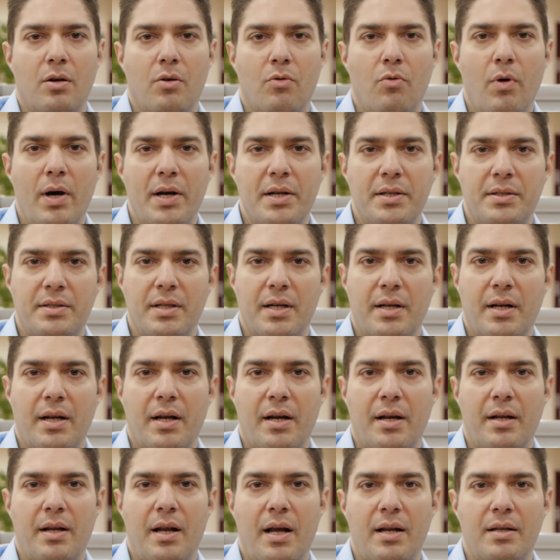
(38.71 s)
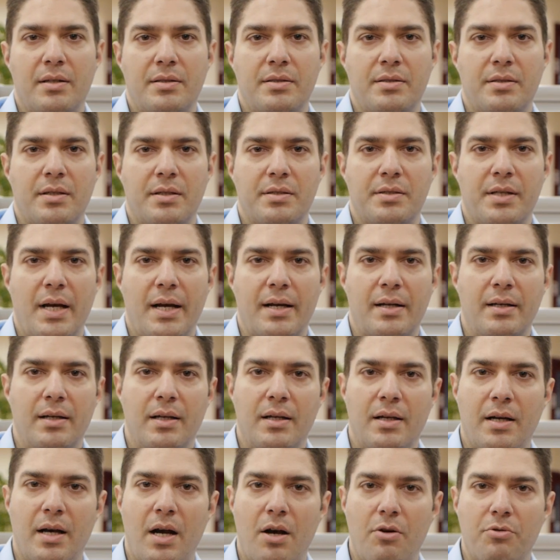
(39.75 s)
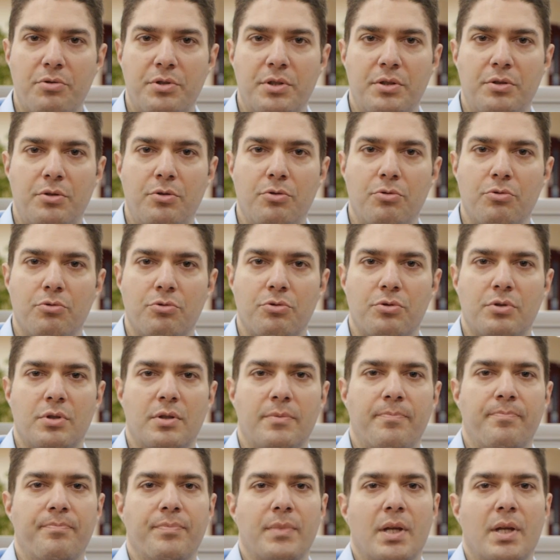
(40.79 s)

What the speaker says: what is technical analysis exactly and how is it used?